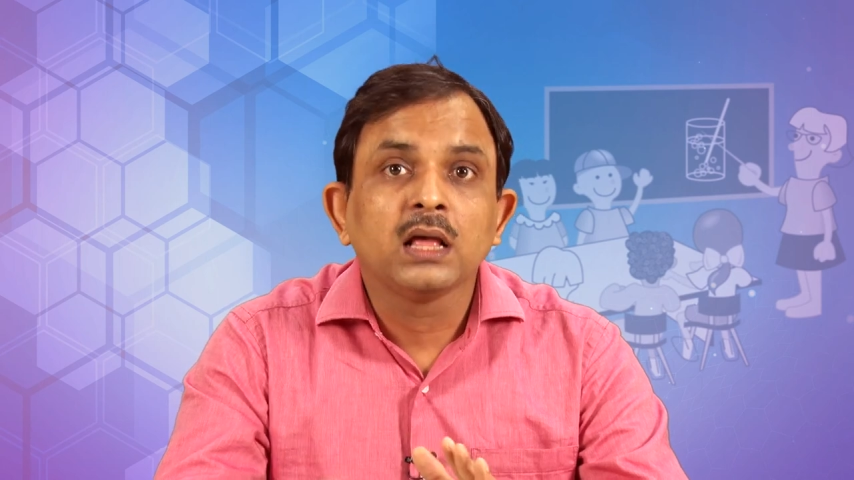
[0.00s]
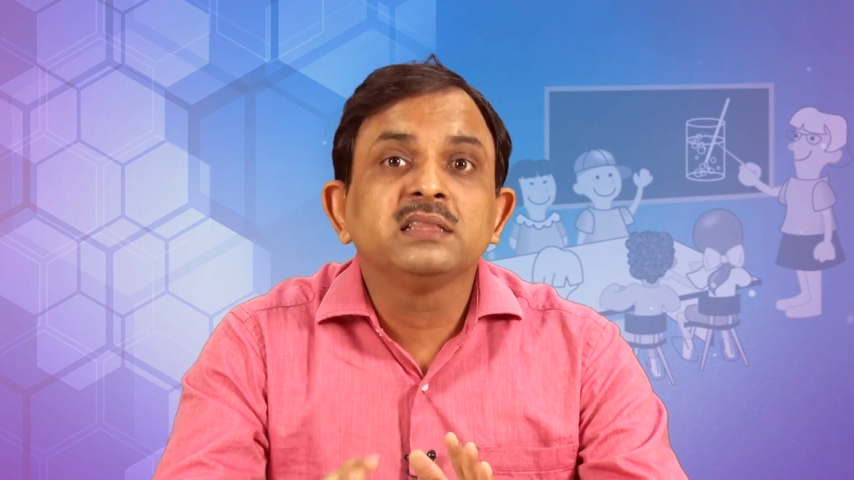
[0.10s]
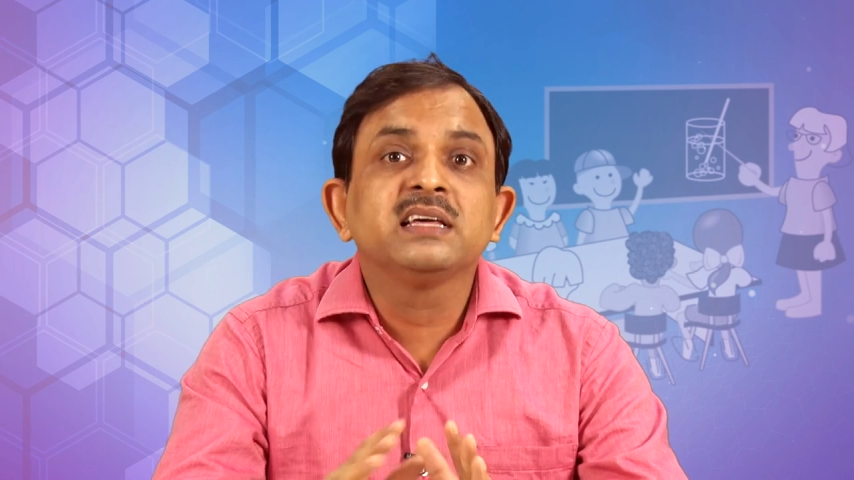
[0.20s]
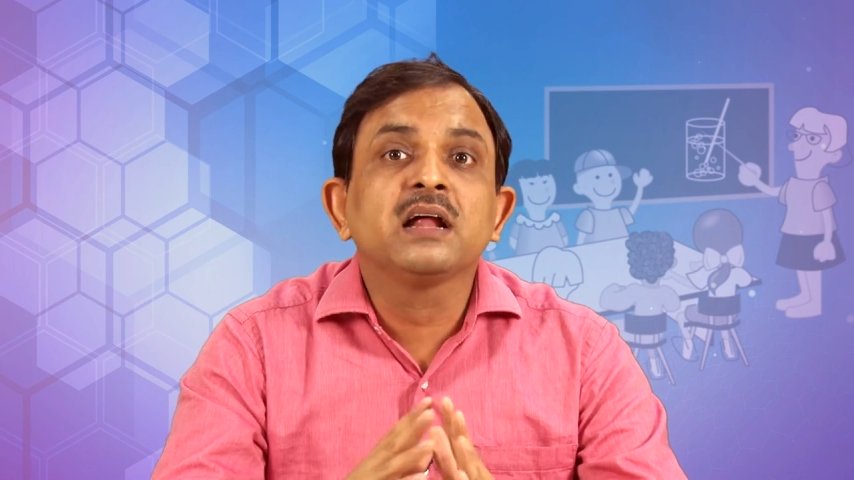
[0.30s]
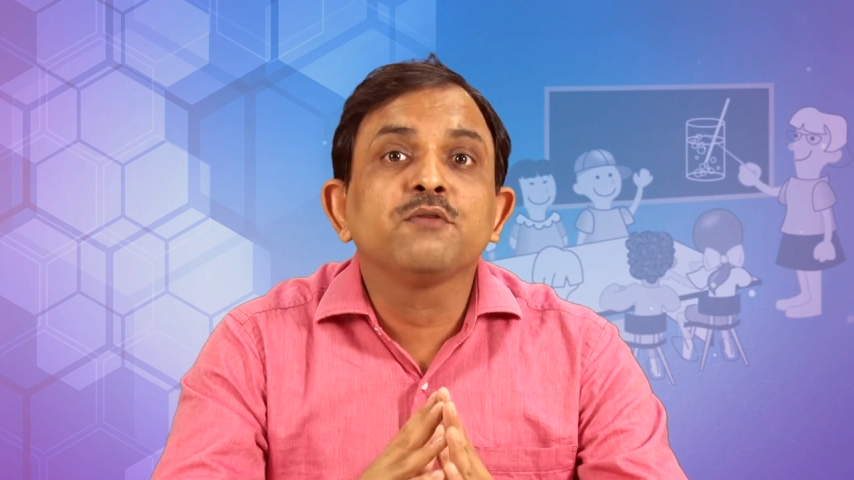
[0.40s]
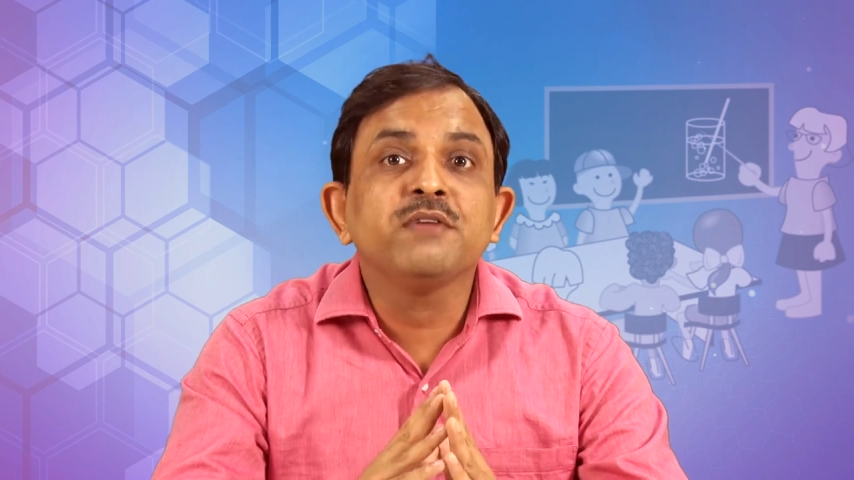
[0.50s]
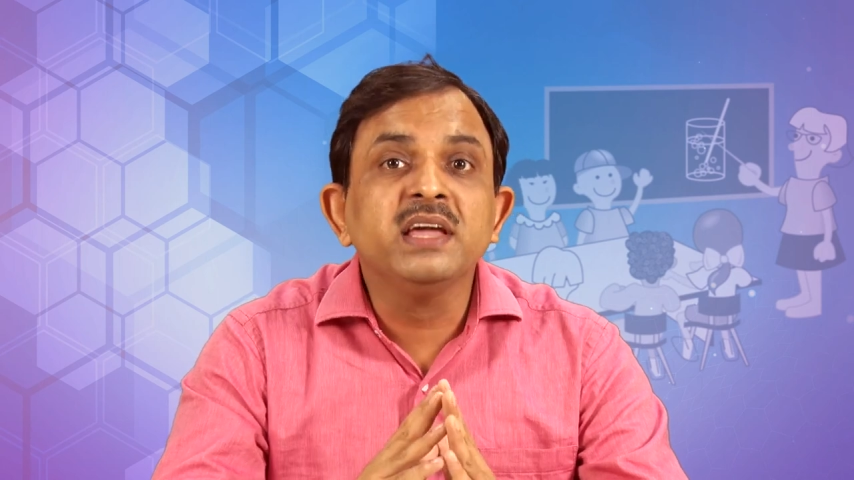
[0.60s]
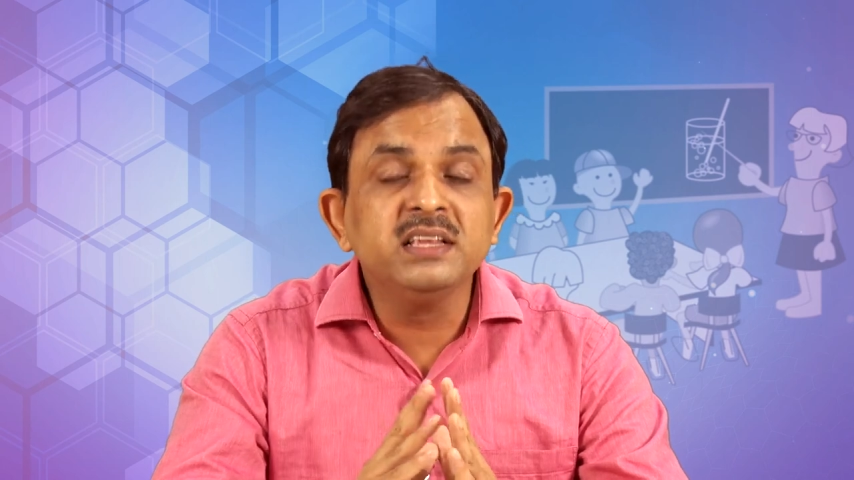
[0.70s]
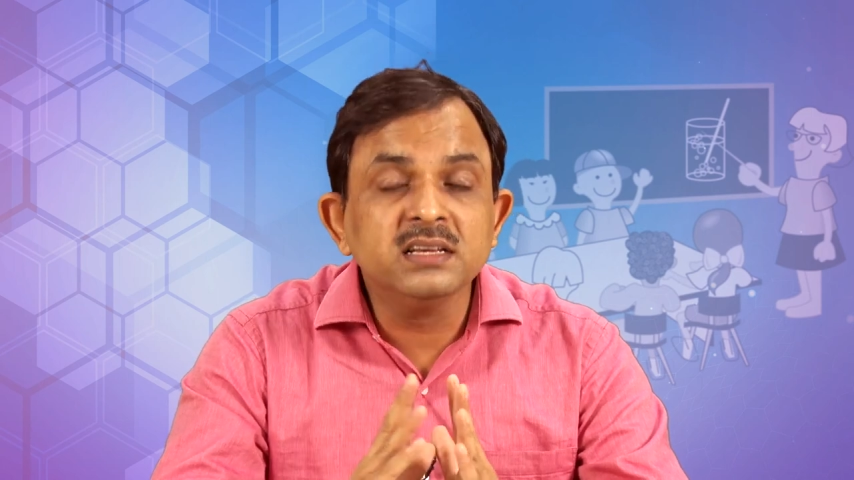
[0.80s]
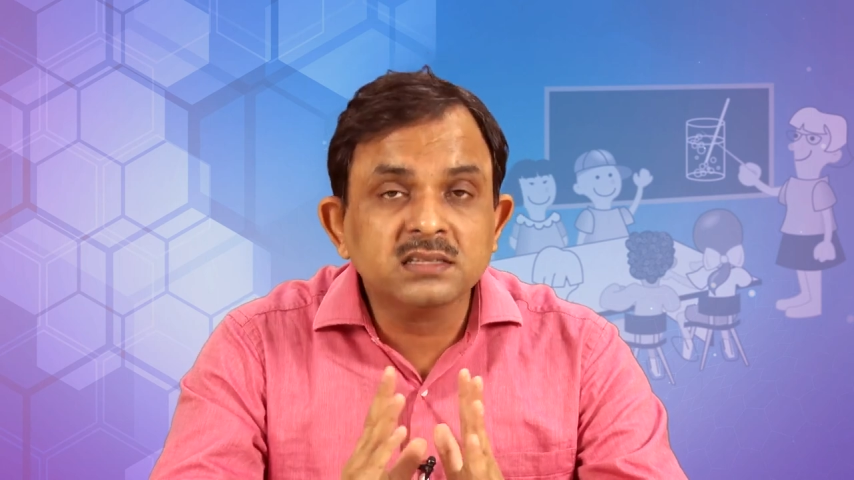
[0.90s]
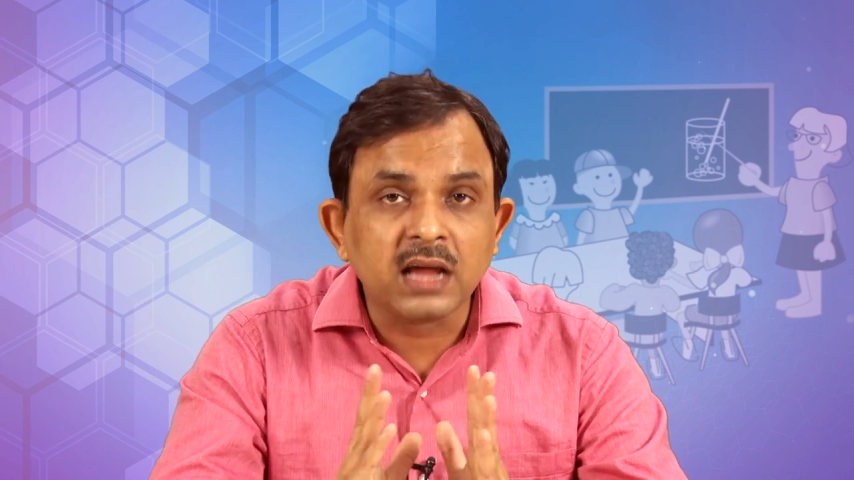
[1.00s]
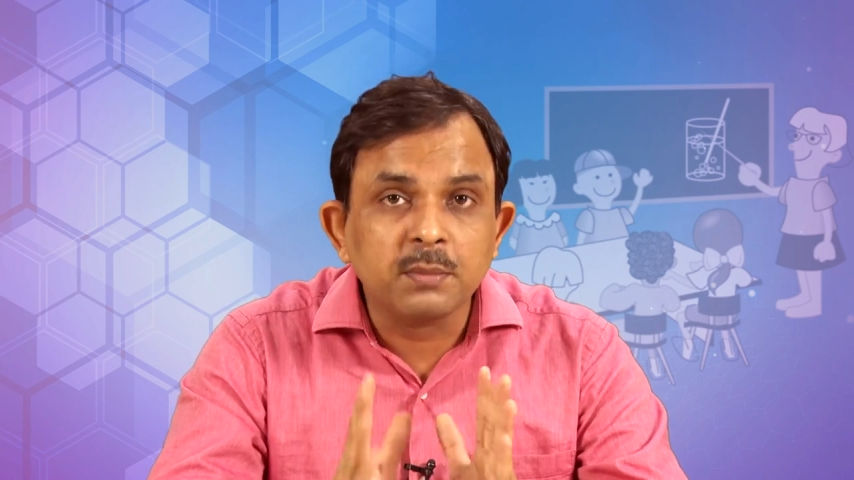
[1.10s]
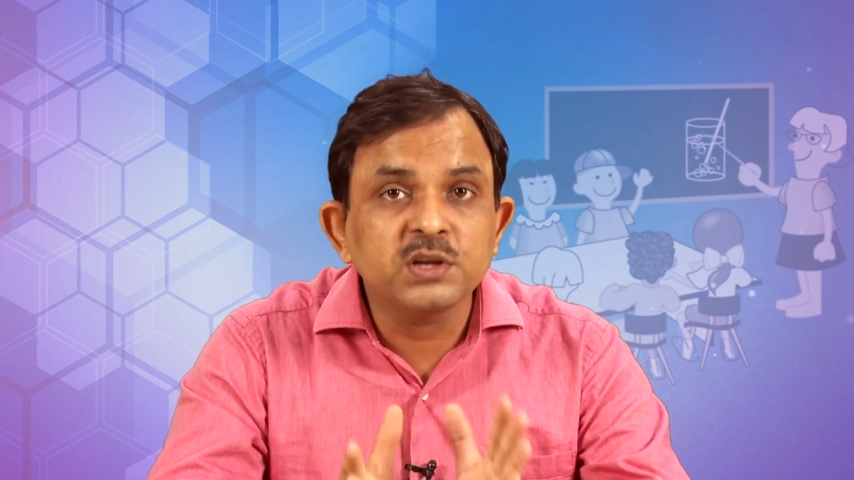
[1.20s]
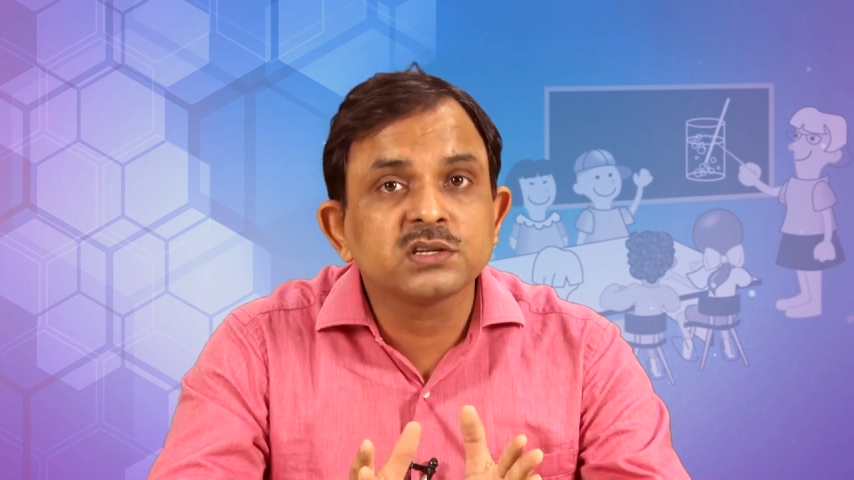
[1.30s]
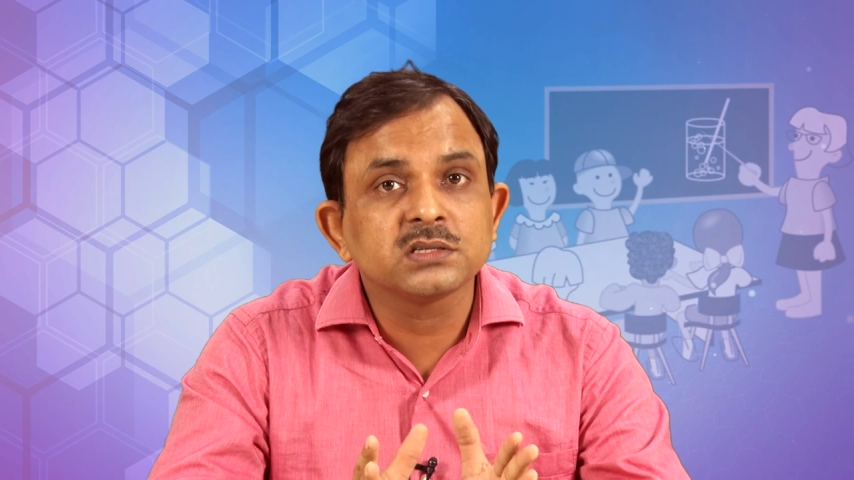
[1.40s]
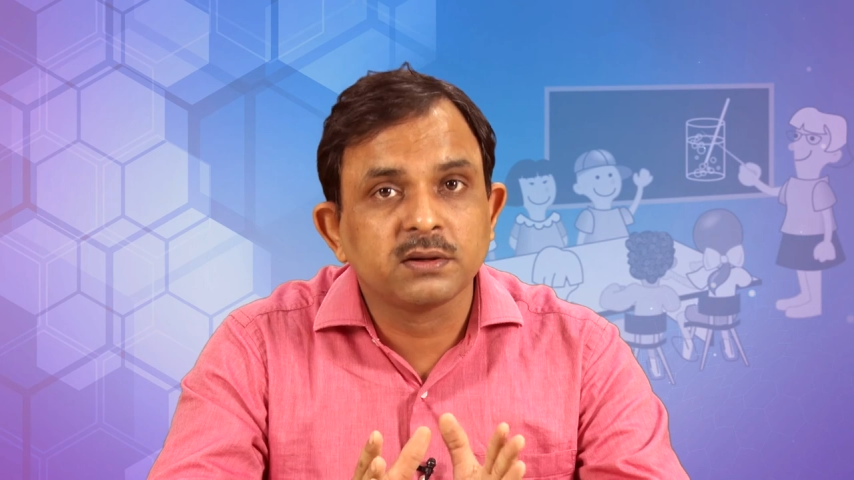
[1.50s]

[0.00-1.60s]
there are various dimensions